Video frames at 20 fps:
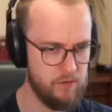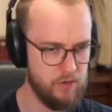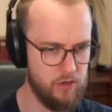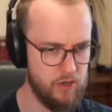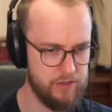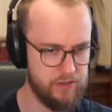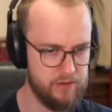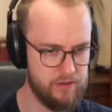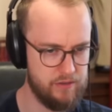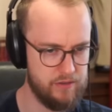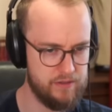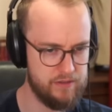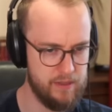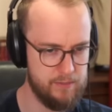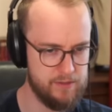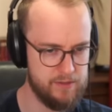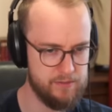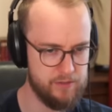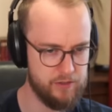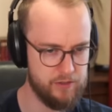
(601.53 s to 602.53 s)
Oh, the
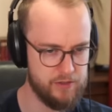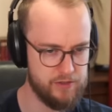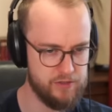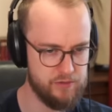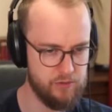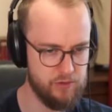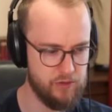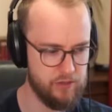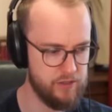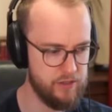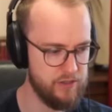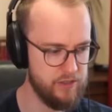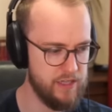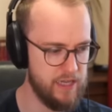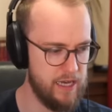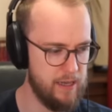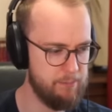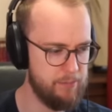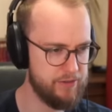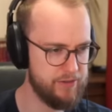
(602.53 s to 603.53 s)
damage window doesn't work.
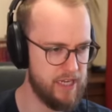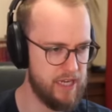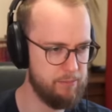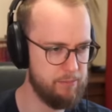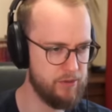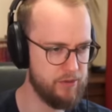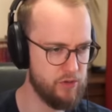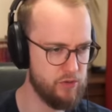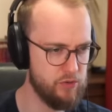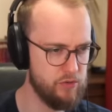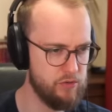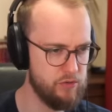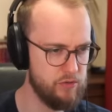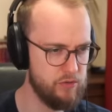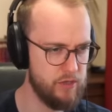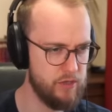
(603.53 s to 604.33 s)
Yappa dappa do.